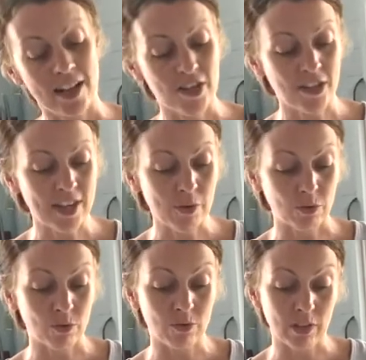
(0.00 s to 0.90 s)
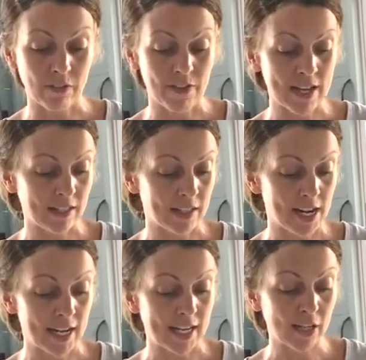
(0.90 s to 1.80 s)
I thought that was really
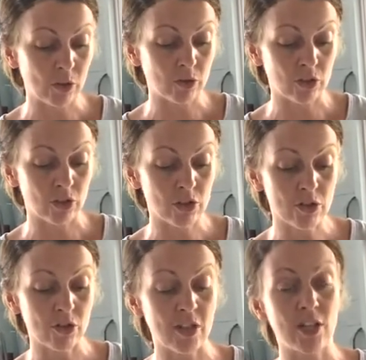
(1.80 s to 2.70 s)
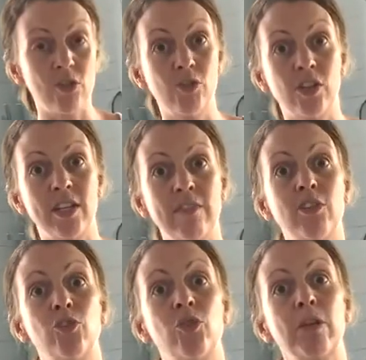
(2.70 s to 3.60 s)
fascinating. It goes to show you that you could
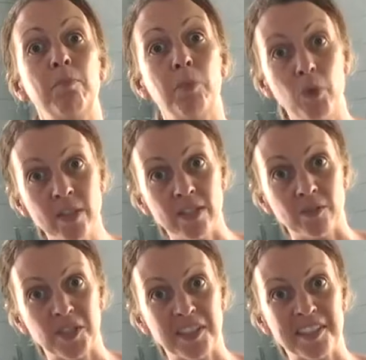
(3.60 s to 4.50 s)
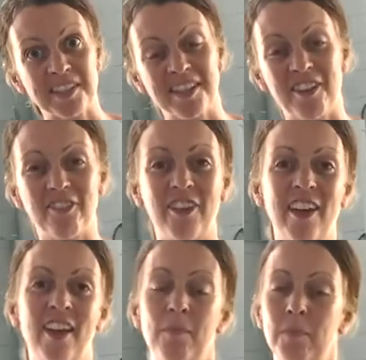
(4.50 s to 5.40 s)
even drink poison with this stuff.
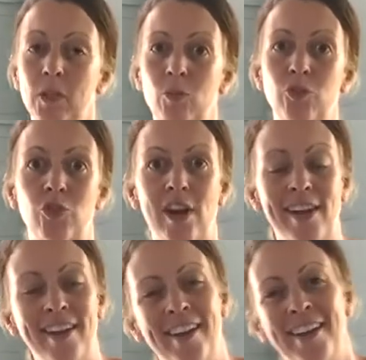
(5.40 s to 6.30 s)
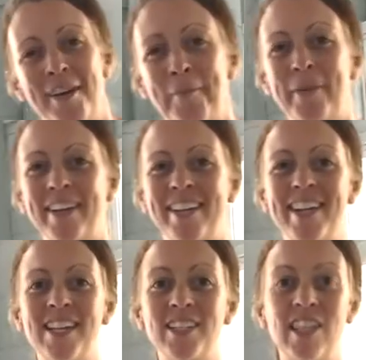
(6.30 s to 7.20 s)
Don't try it. But
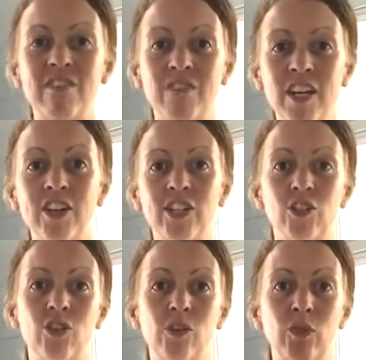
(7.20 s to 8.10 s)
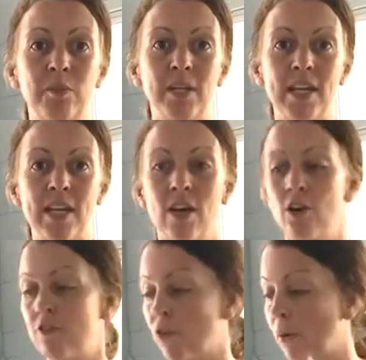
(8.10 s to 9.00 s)
it is a very strong remedy
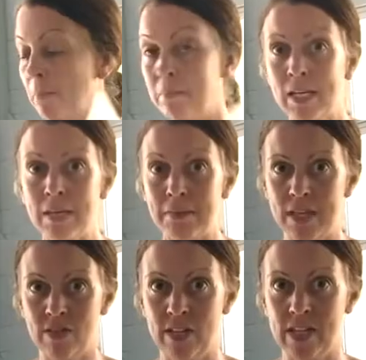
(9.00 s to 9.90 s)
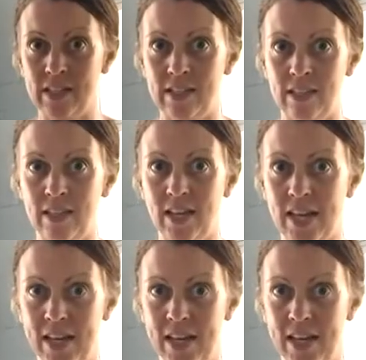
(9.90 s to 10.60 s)
for many, many things that